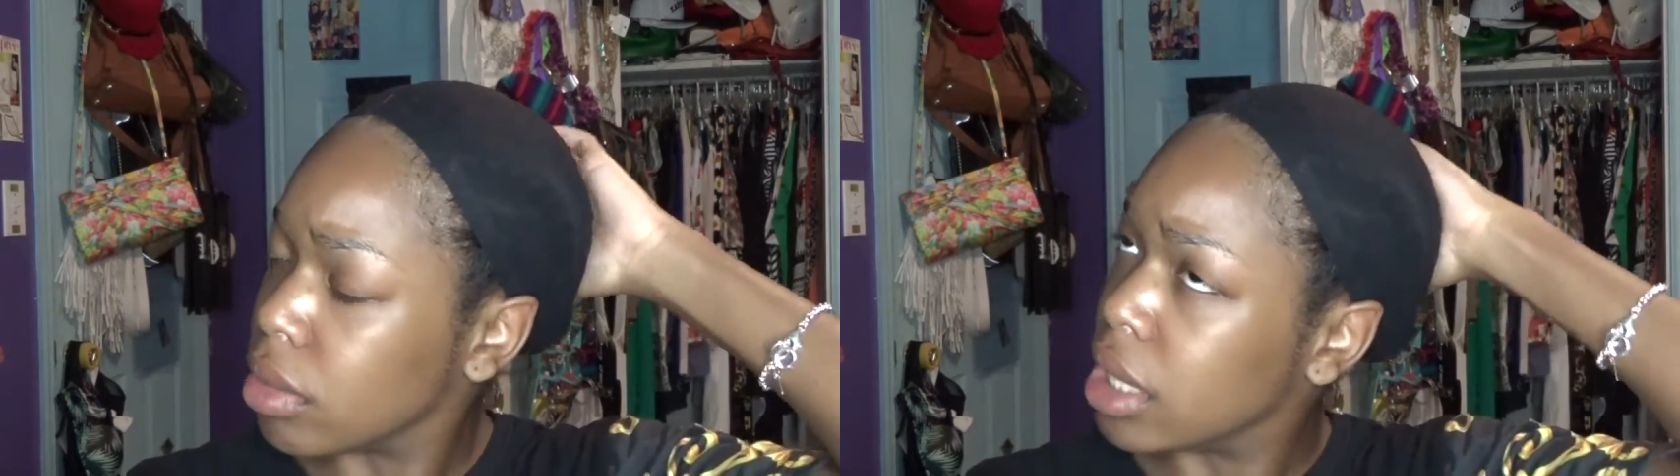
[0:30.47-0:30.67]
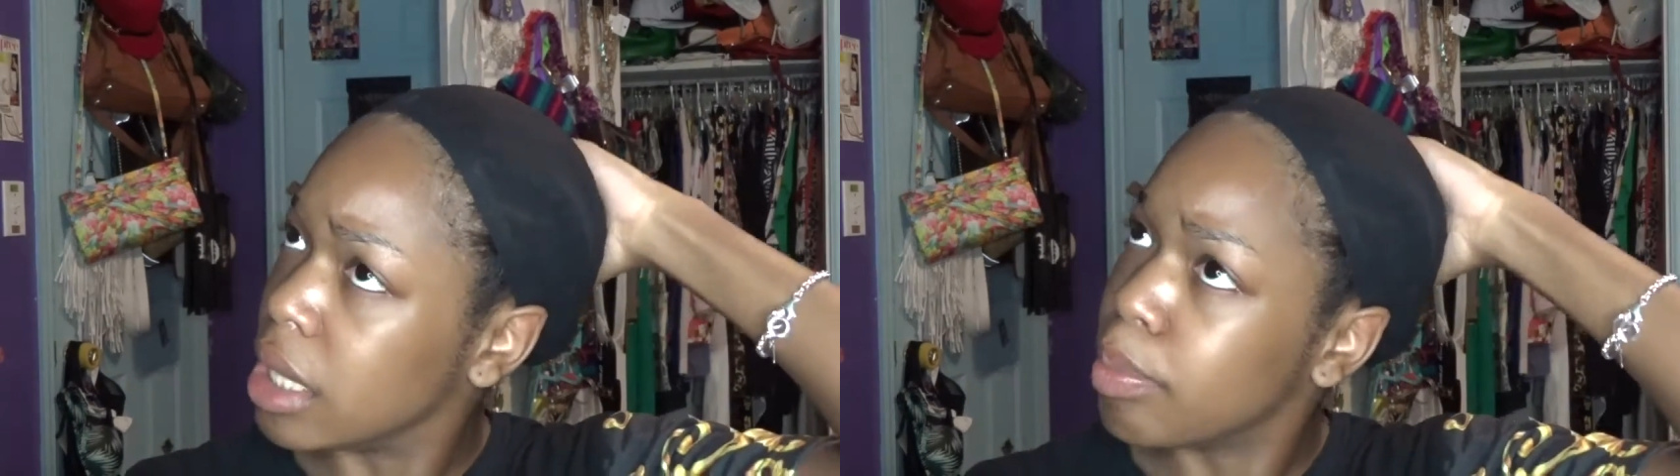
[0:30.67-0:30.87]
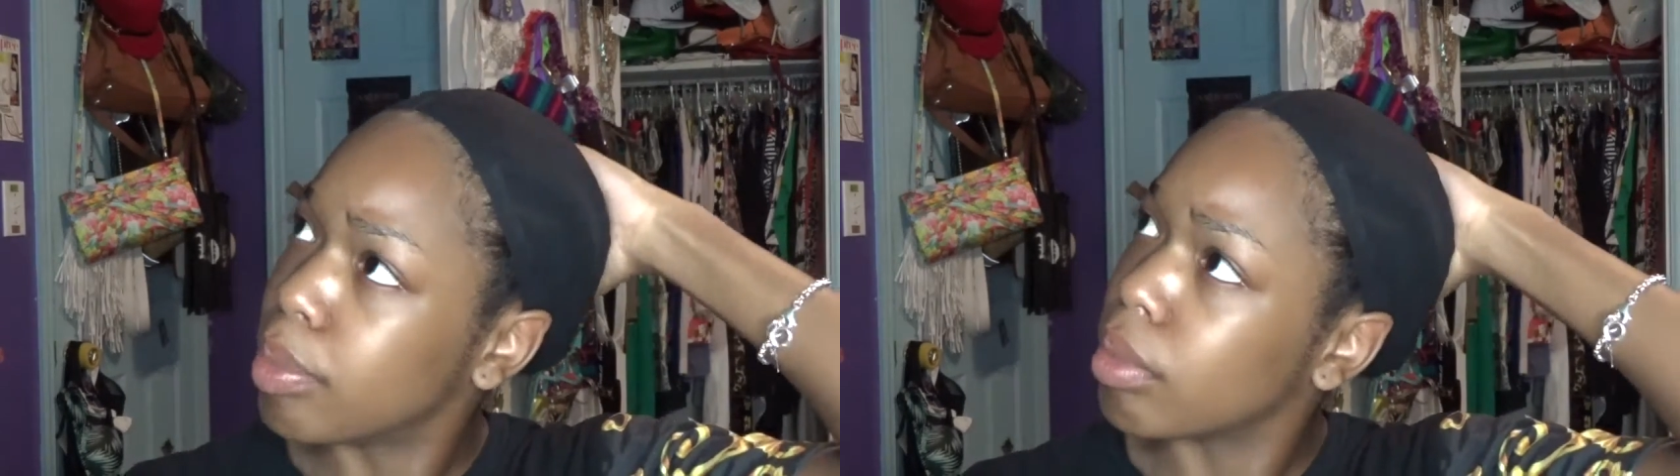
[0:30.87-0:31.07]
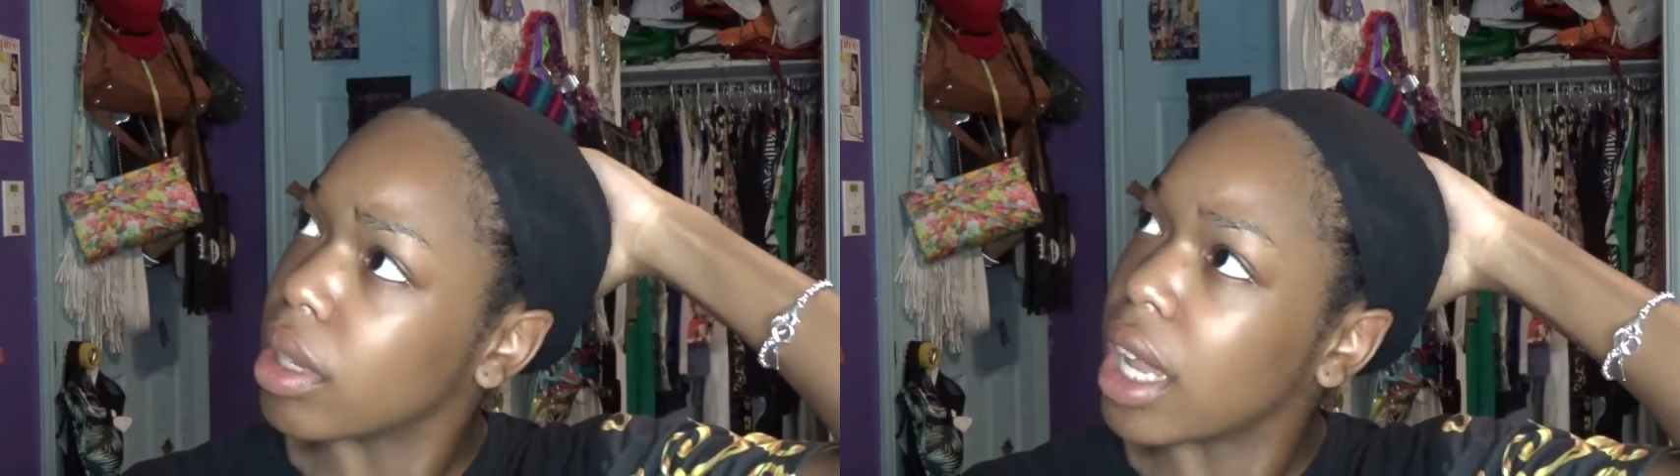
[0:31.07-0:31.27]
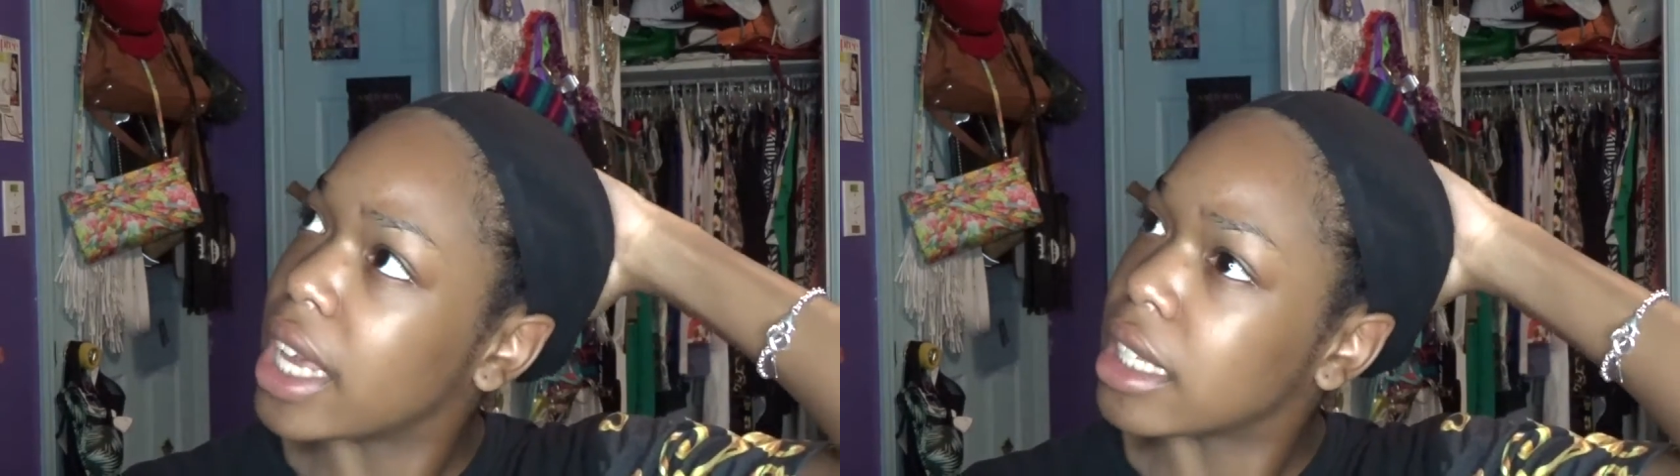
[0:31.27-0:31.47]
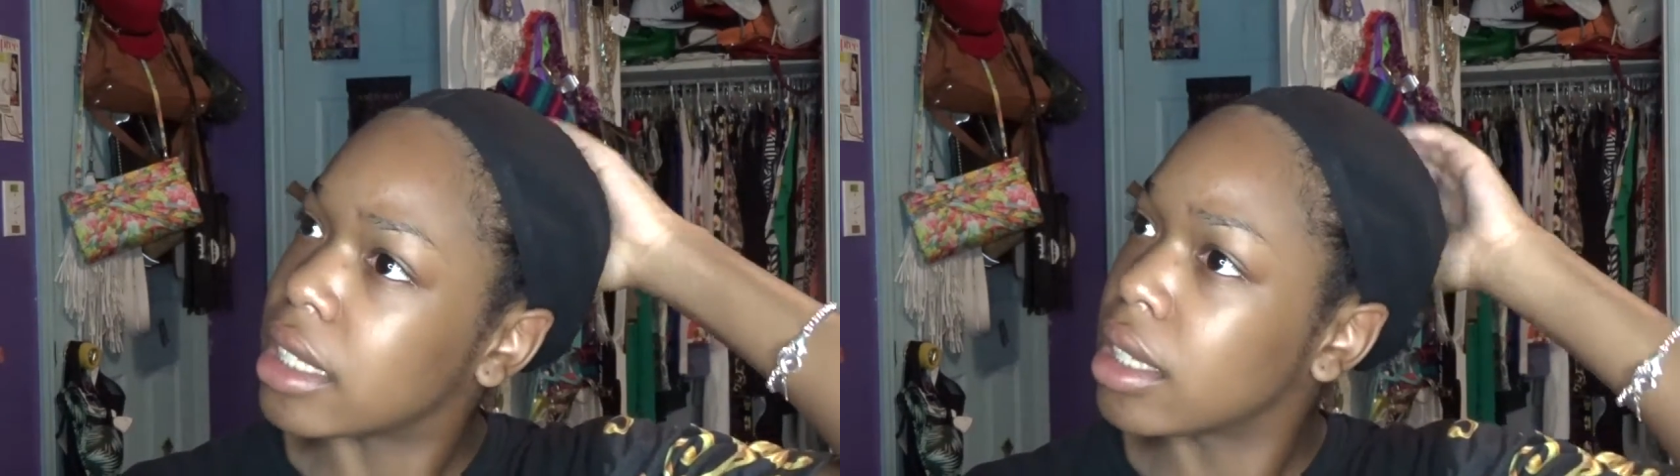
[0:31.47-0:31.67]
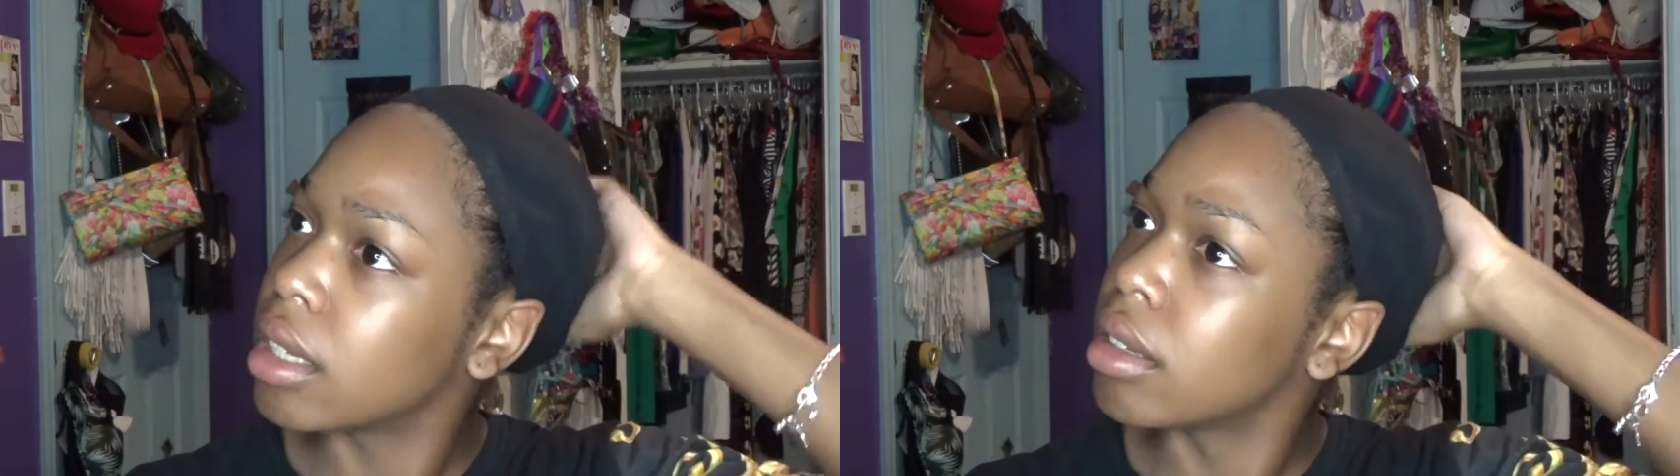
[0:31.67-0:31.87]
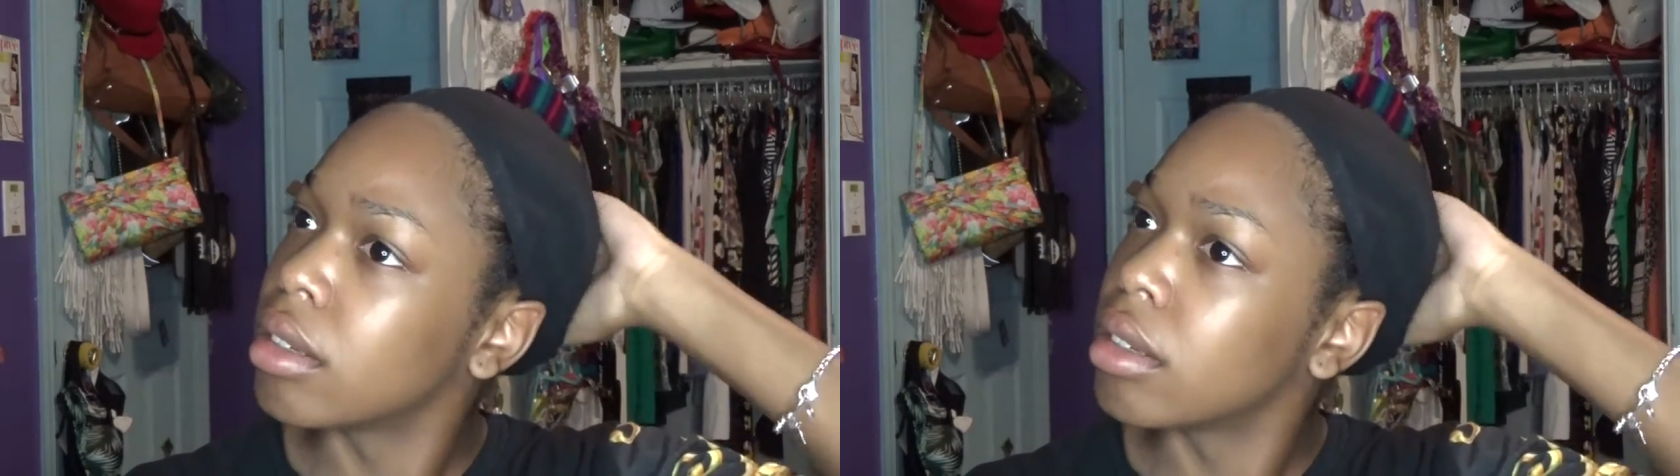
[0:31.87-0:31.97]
deep lace